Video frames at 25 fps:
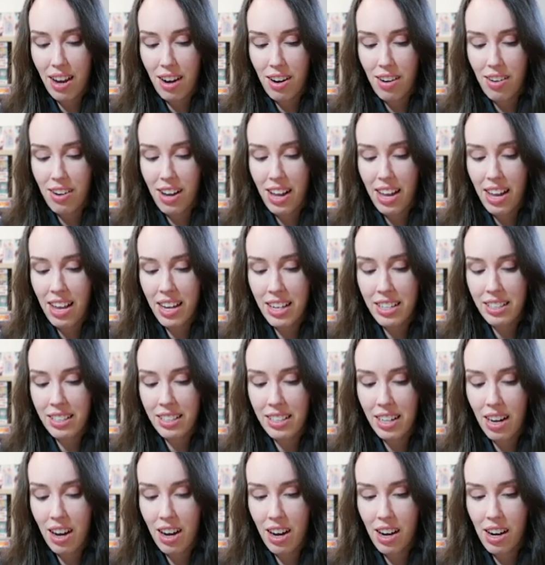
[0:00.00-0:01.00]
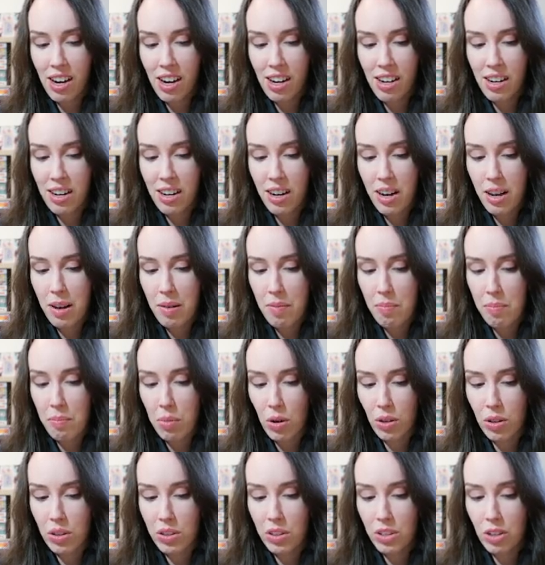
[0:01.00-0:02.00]
our SR
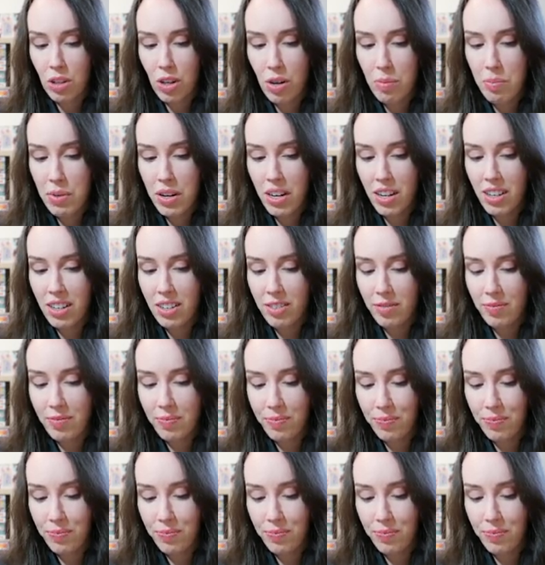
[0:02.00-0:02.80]
box topper.